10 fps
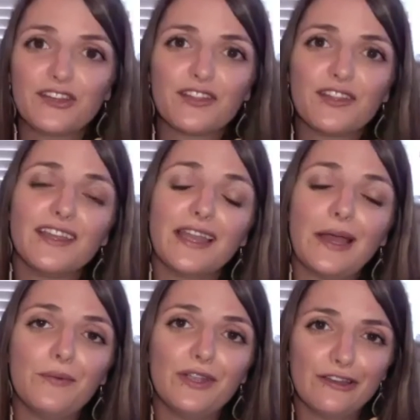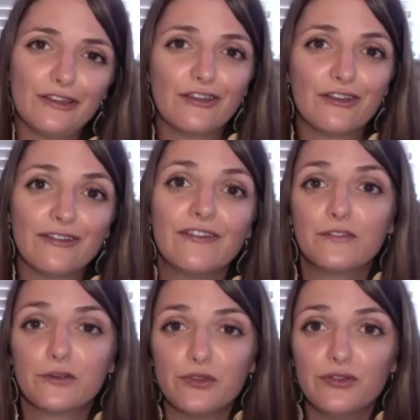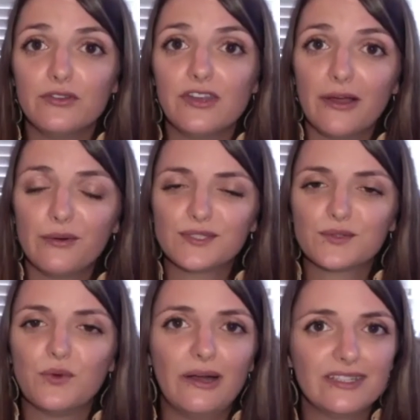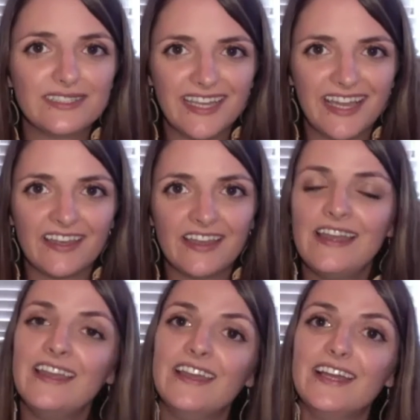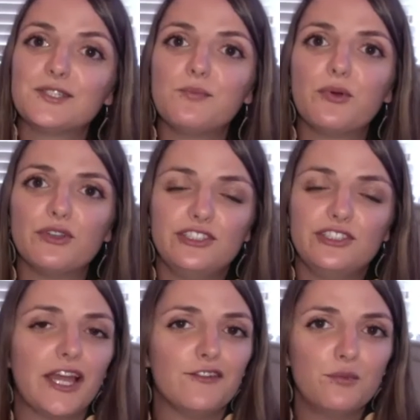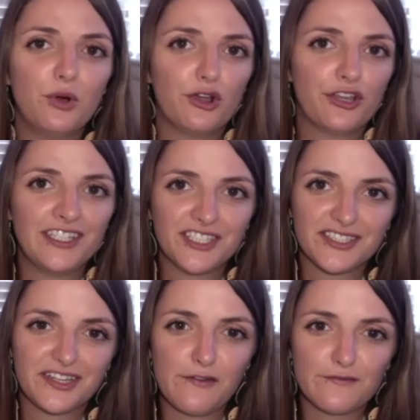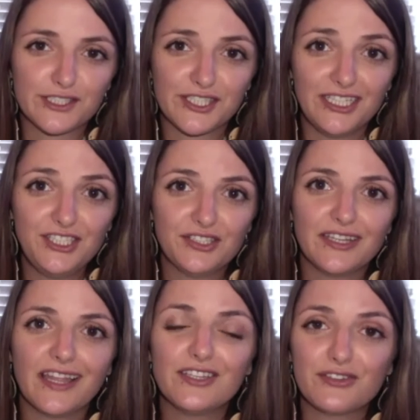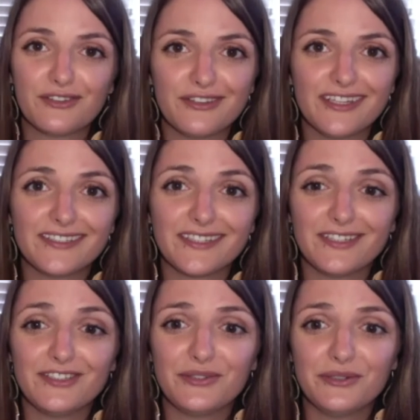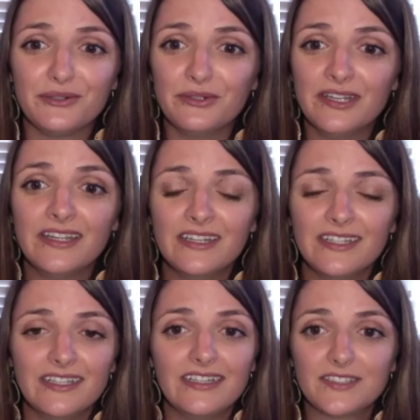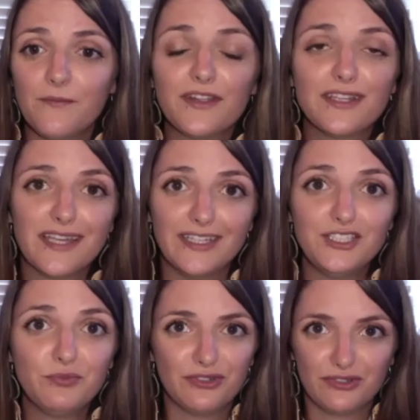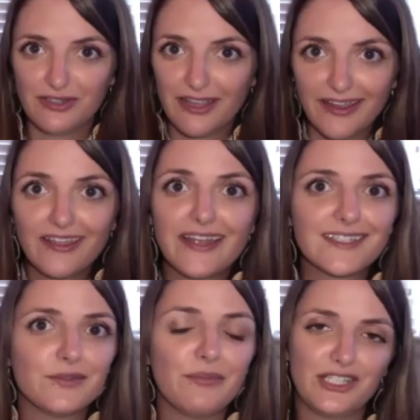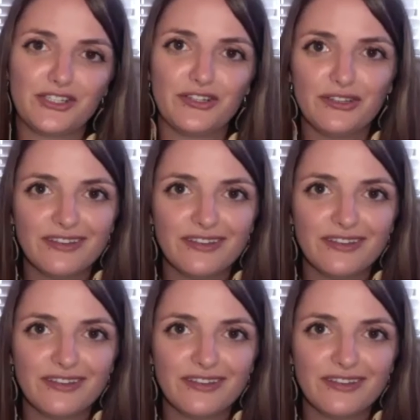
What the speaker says: thing that we learn from you now as well is that it's important to have more than just a conversation, and turn this into something tangible, like an exhibition,